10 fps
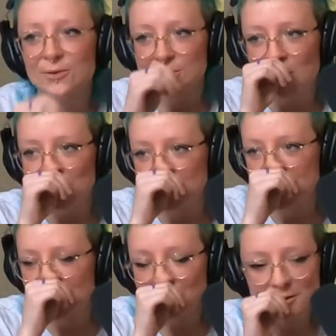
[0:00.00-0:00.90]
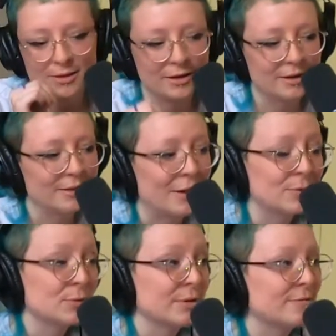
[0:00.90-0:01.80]
I swapped some stuff with her, and that
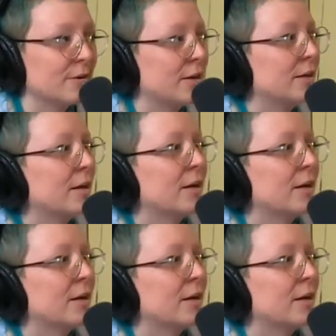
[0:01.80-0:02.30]
was really fun.